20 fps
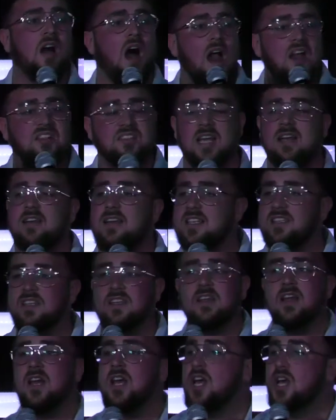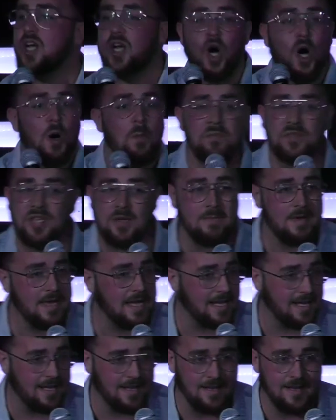God is saying, listen, come to
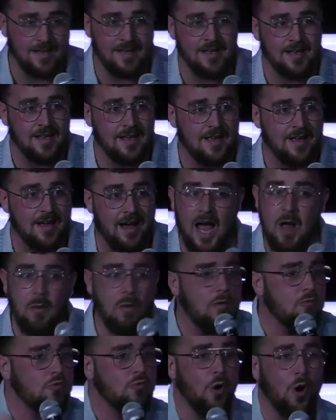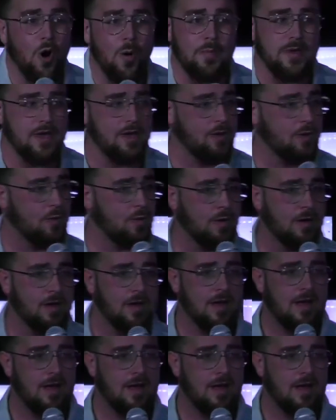me. I will robe you.